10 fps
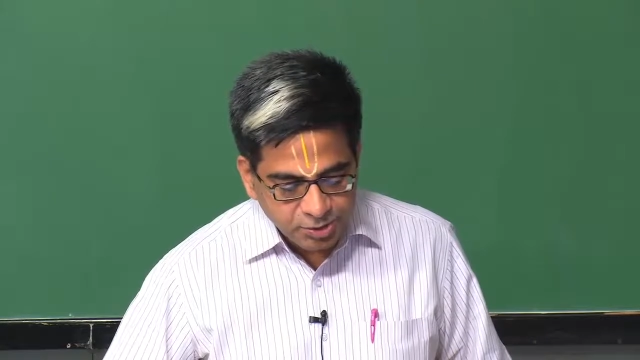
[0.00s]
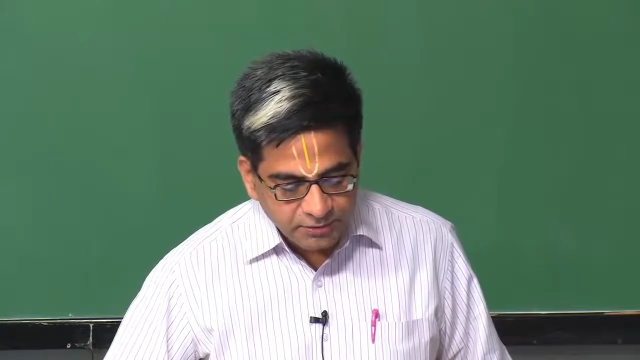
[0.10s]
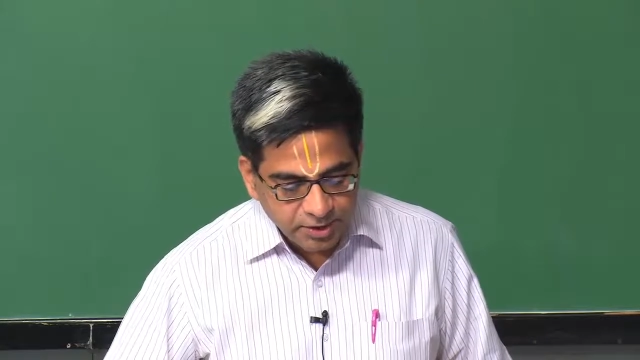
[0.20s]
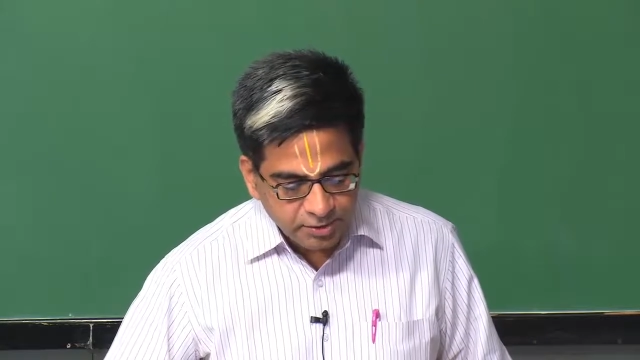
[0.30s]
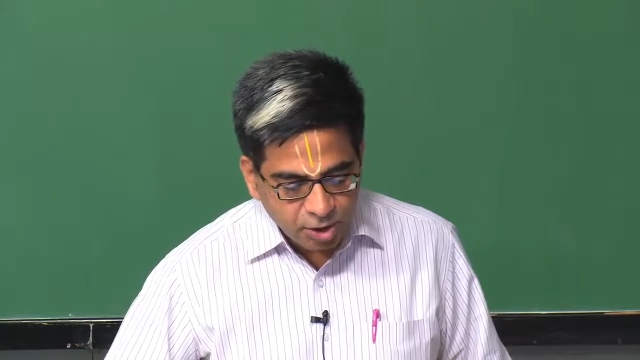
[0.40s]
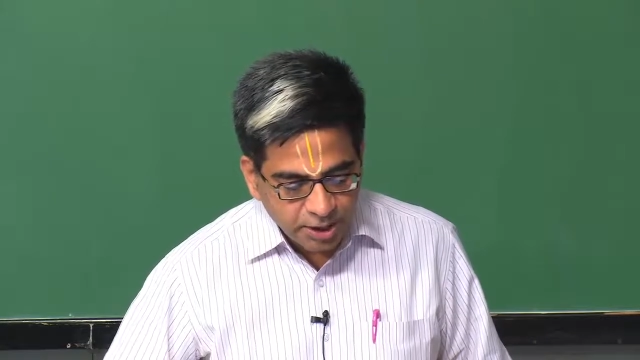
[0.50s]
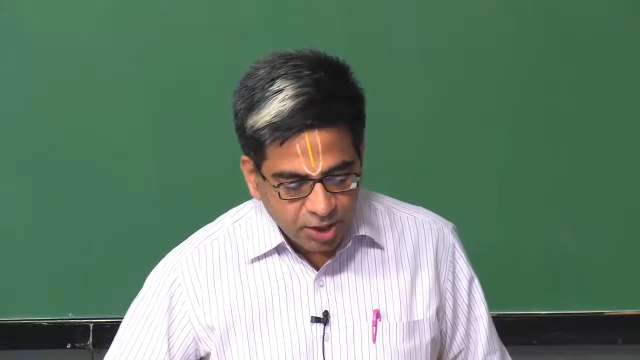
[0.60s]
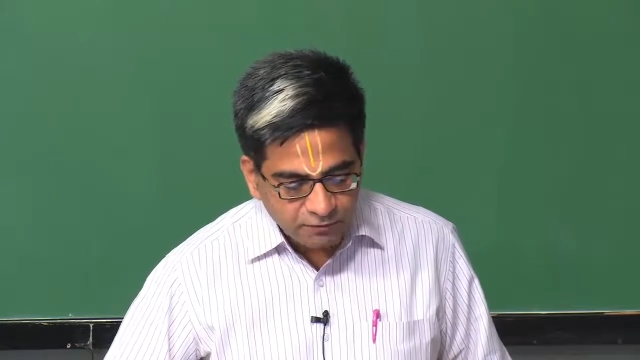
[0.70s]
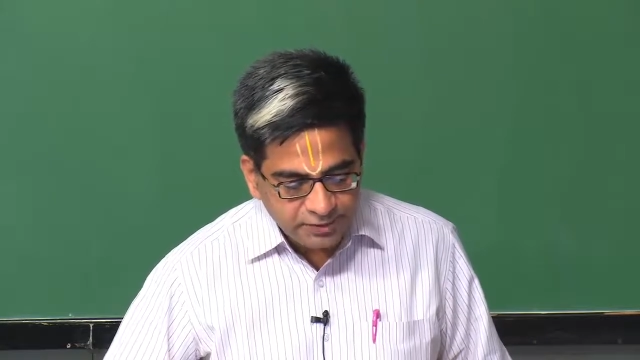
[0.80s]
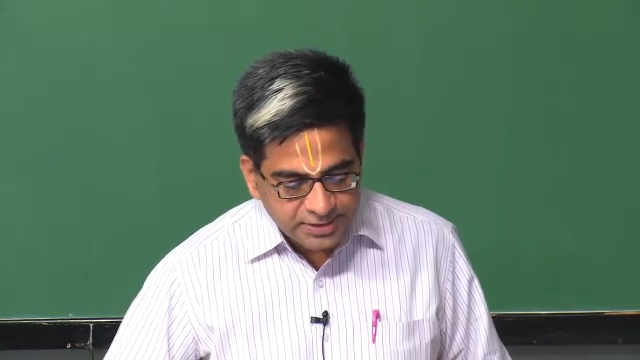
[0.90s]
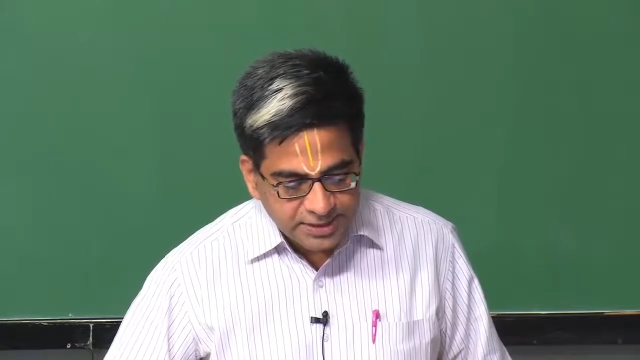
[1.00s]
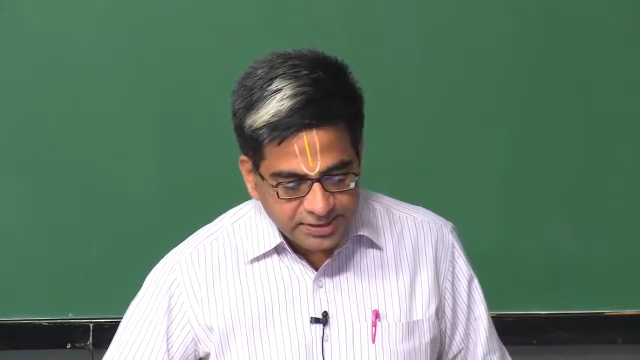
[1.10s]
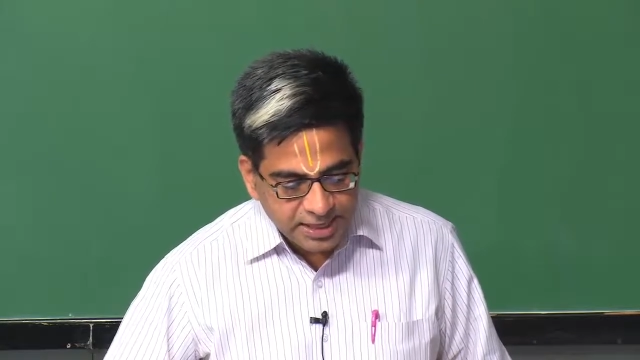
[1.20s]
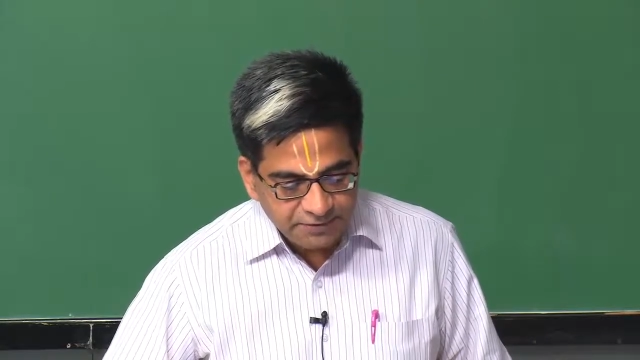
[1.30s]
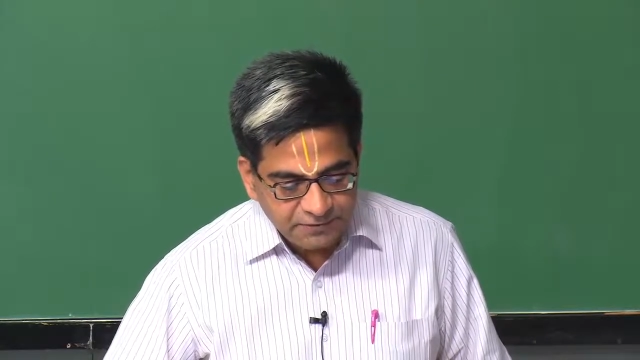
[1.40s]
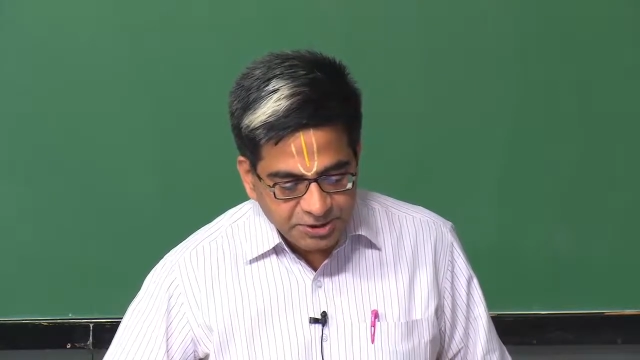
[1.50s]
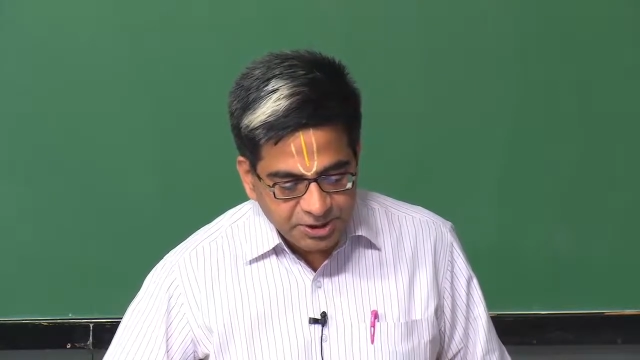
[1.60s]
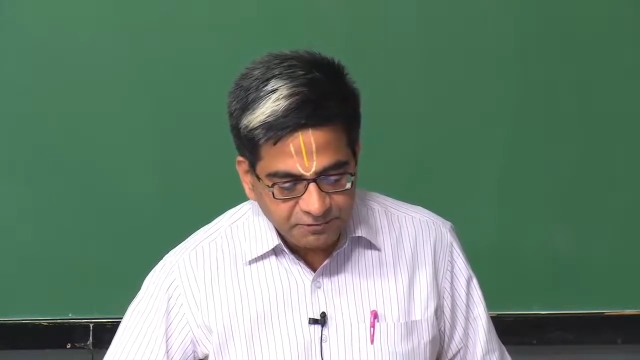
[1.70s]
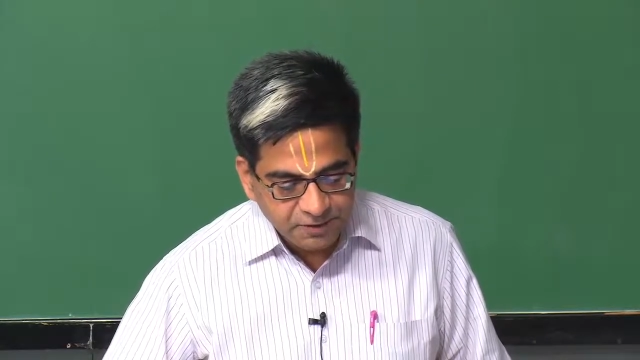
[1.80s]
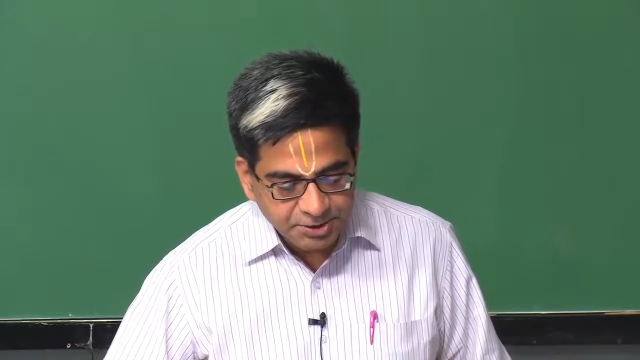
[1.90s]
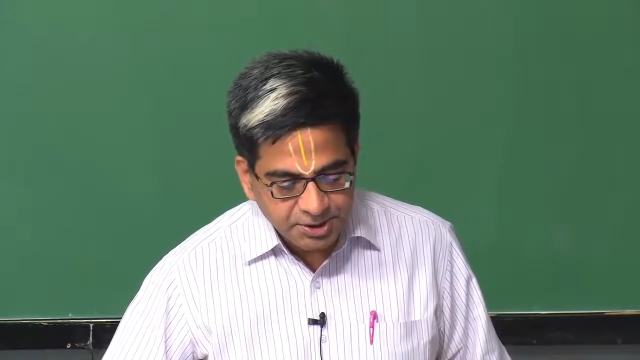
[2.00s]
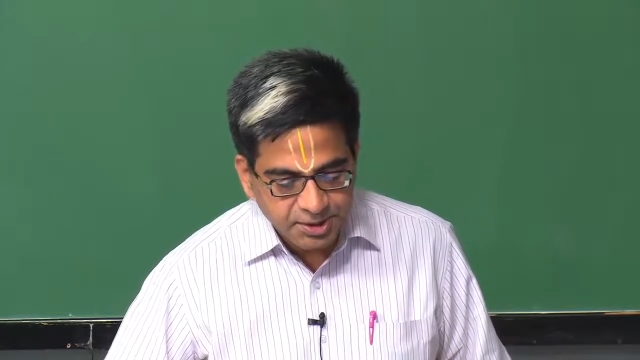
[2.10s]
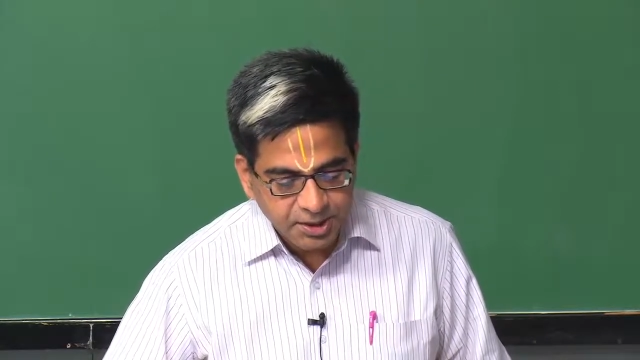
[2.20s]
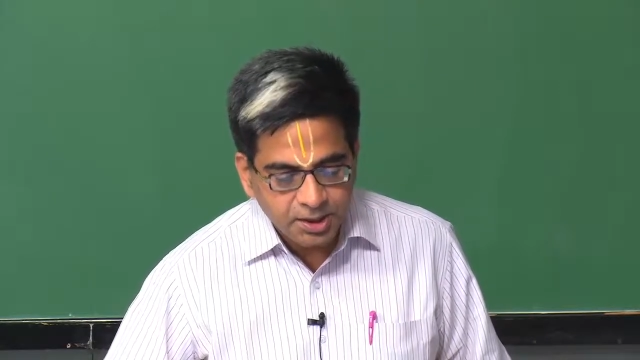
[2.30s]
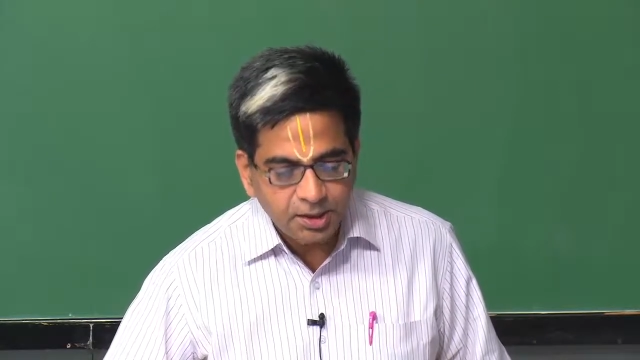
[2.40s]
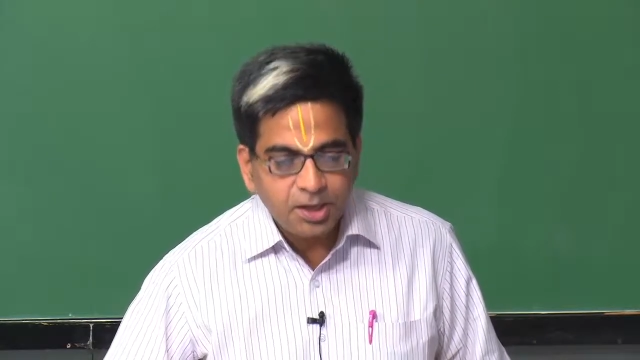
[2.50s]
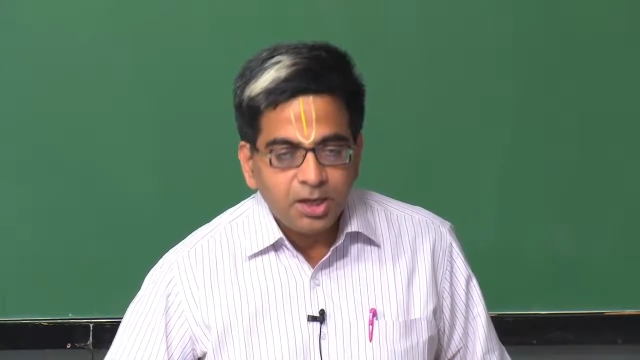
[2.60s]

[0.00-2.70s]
So, we are talking of this as an efficient function here.